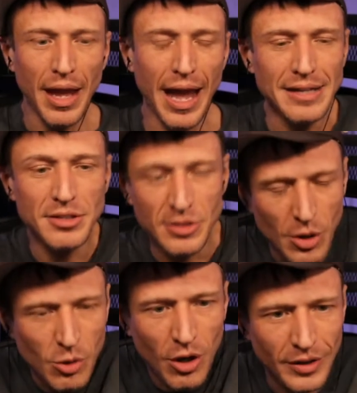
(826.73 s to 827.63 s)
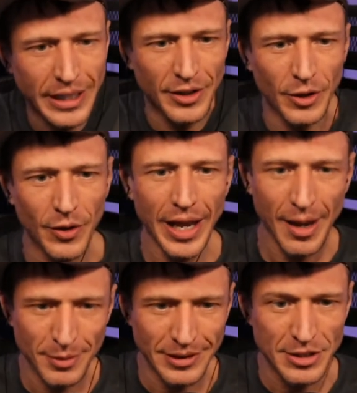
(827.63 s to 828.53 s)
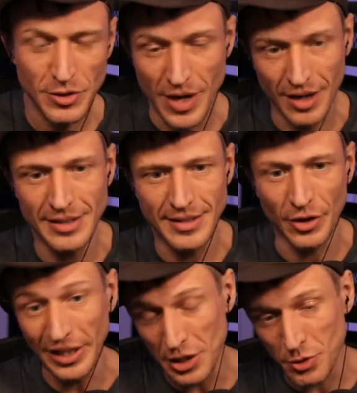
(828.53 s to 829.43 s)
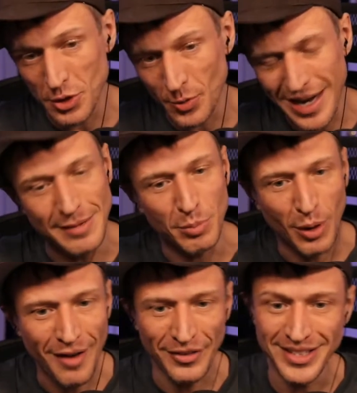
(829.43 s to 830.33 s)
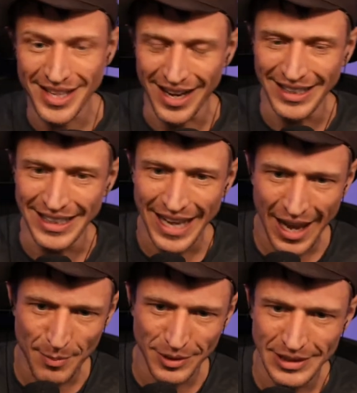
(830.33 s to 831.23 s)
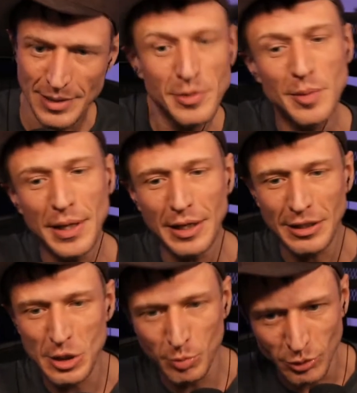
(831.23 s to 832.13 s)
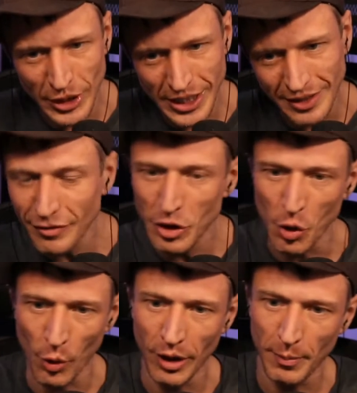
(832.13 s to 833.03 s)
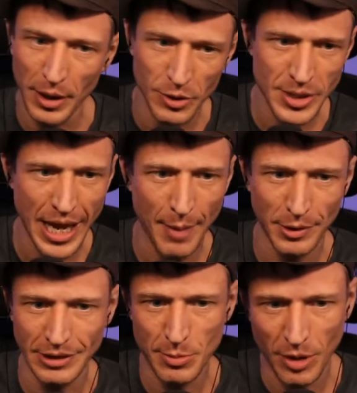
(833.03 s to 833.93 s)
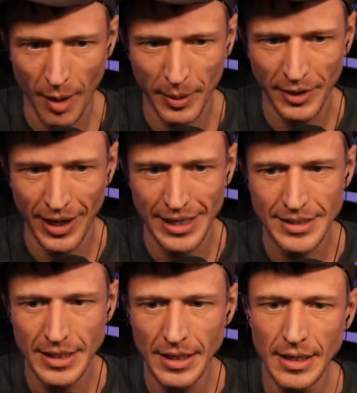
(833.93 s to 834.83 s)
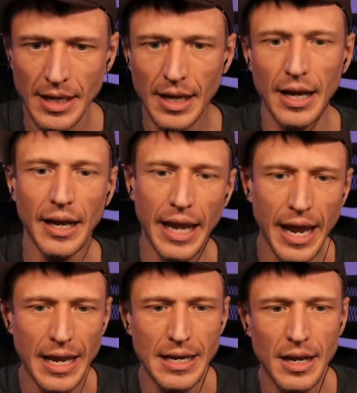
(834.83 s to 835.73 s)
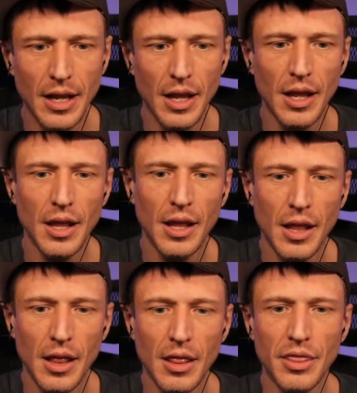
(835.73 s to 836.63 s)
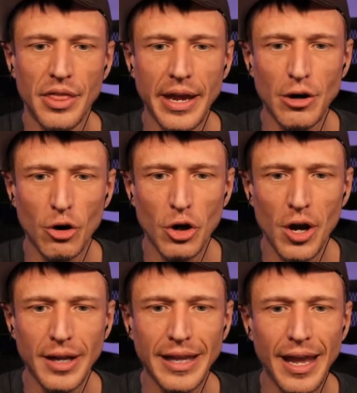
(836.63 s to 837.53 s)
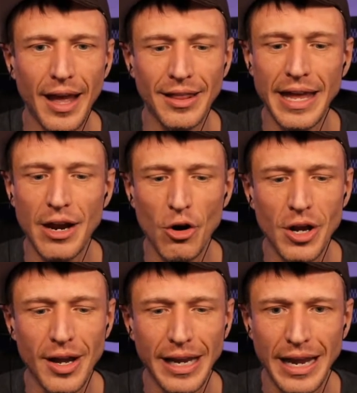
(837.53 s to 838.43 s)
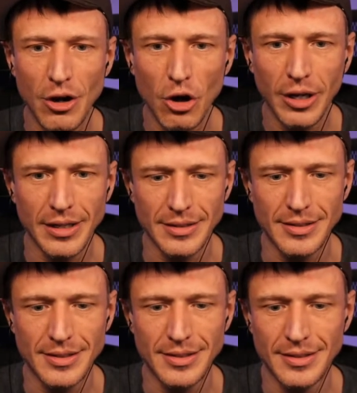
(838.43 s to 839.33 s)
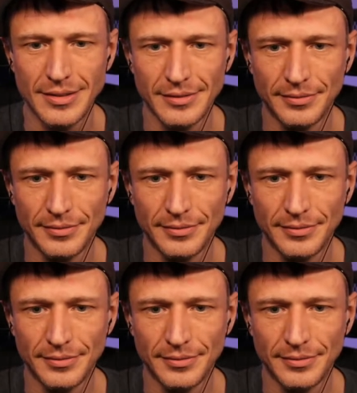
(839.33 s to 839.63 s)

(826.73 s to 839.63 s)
As so-called anarcho-capitalists do not consider interest, rent, and profits, i.e. capitalism, to be exploitative nor oppose capitalist property rights, again, they are not anarchists.